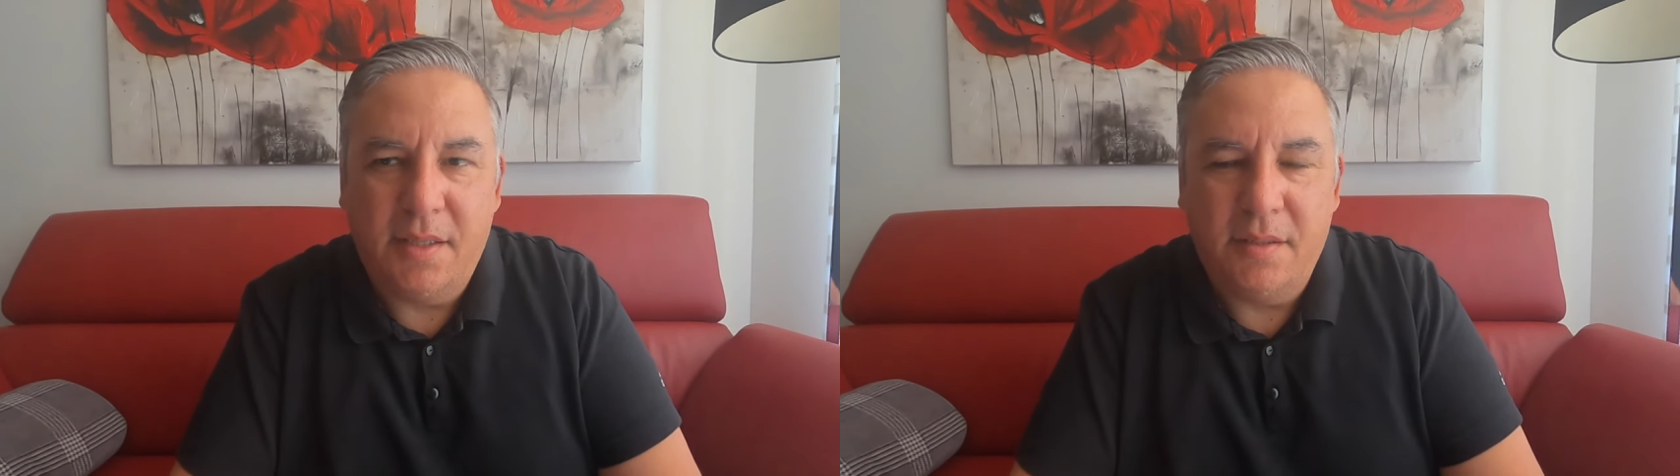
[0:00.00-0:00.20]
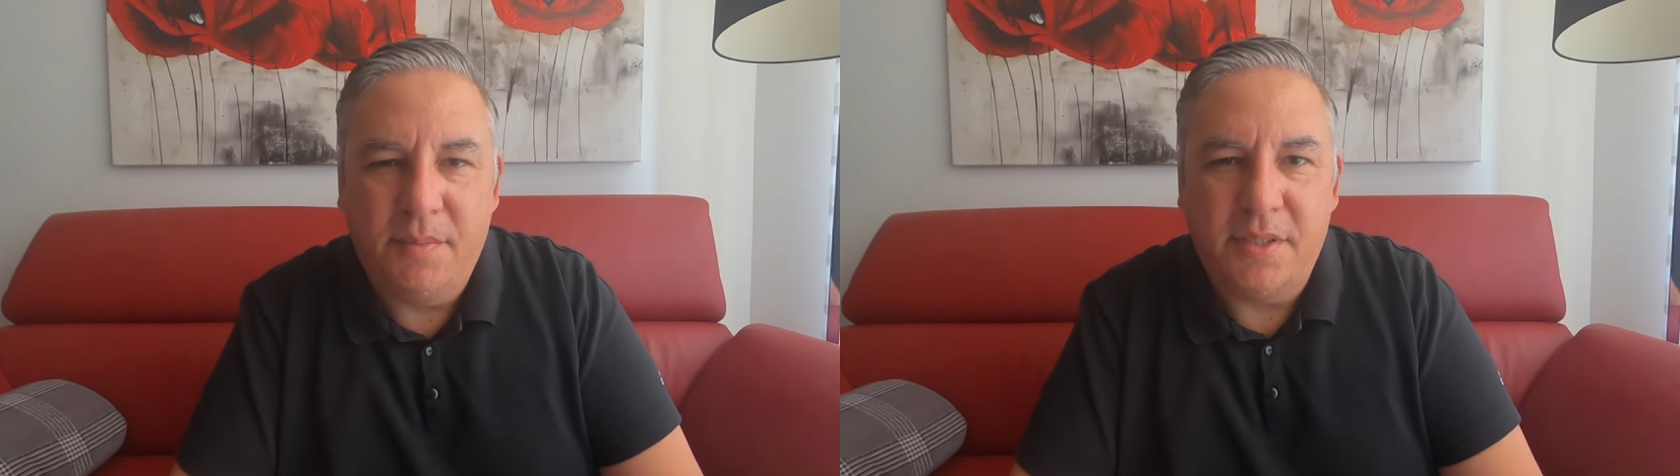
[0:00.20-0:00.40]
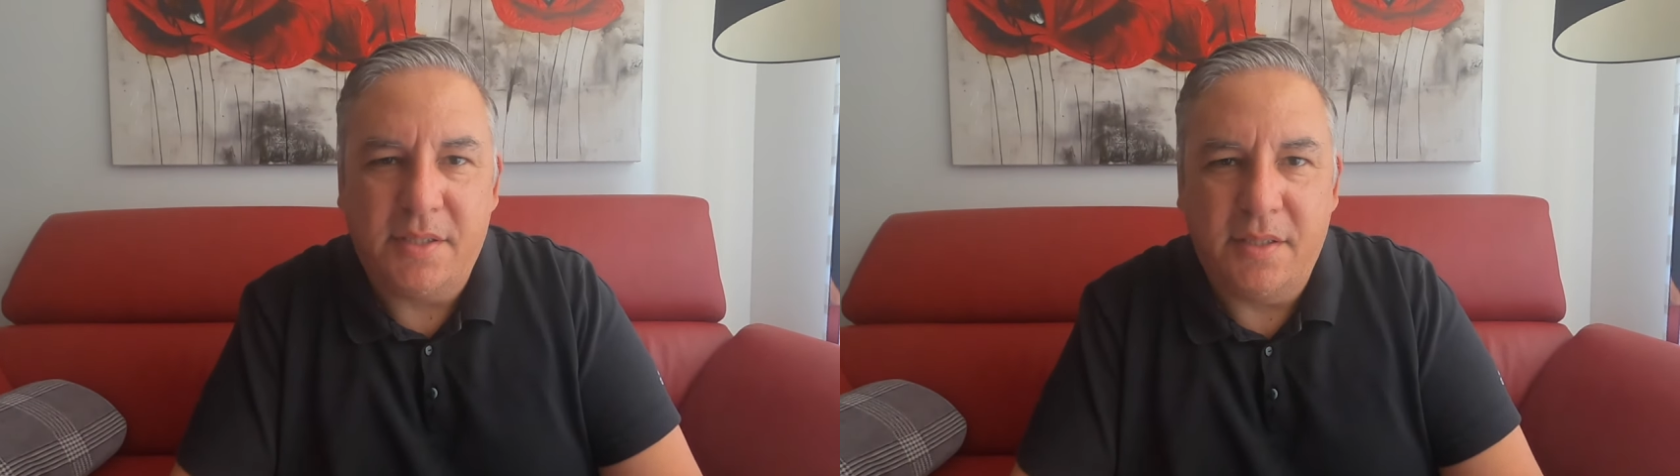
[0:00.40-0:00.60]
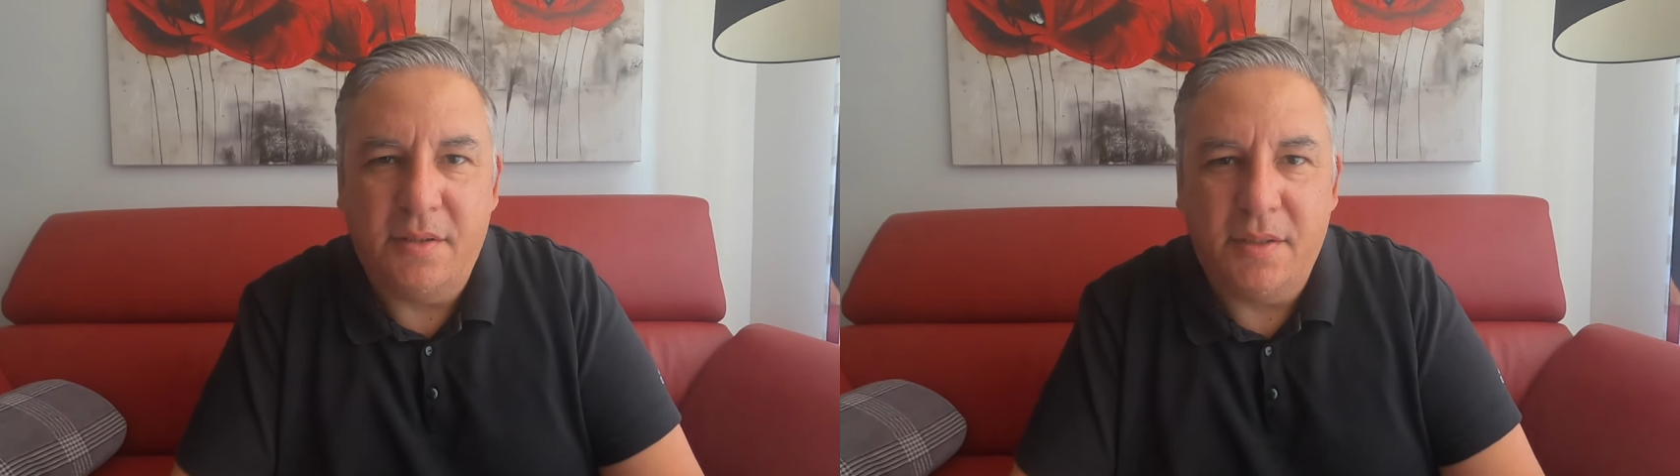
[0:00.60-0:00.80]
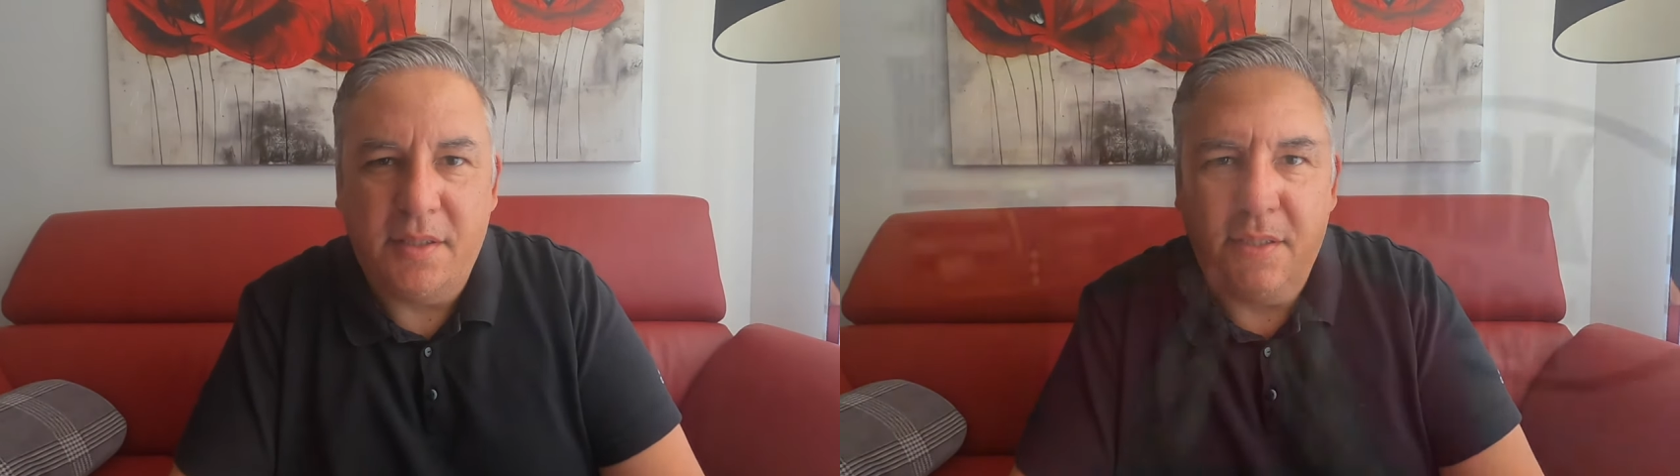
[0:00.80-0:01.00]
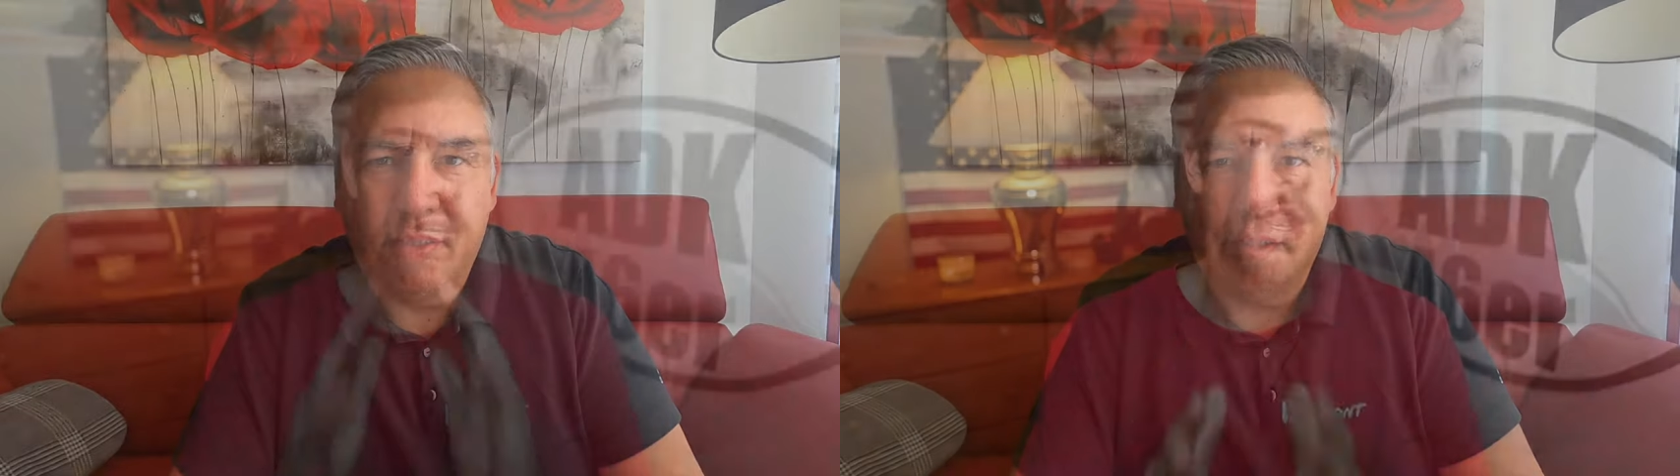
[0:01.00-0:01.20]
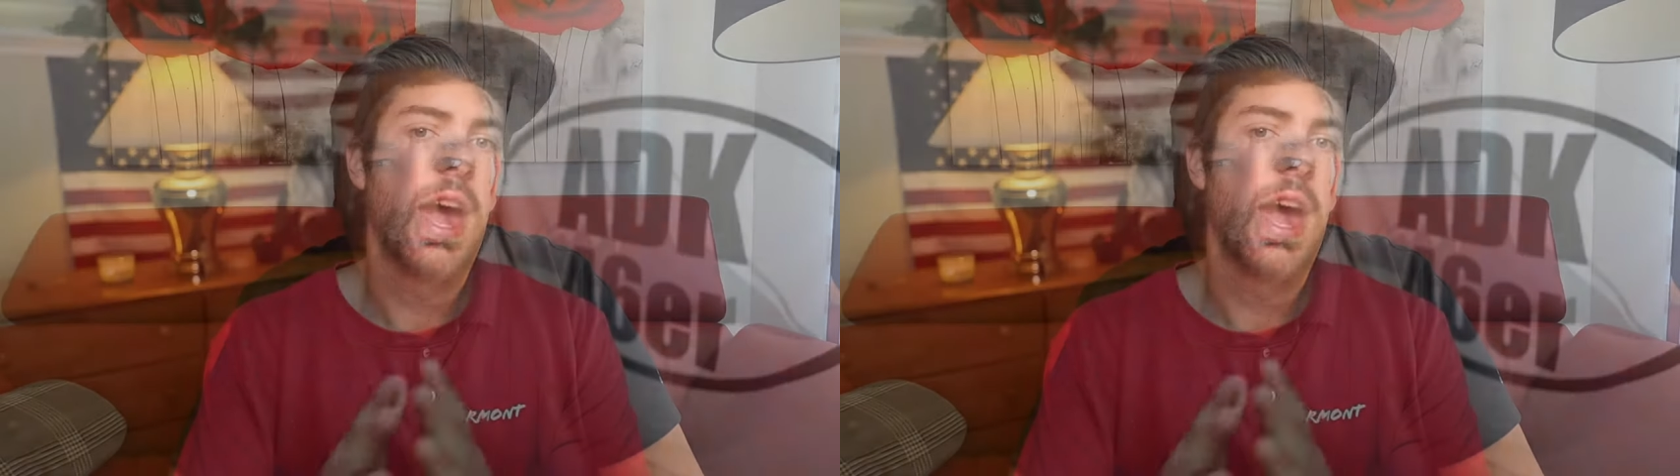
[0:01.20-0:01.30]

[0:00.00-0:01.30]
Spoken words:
and mystery on the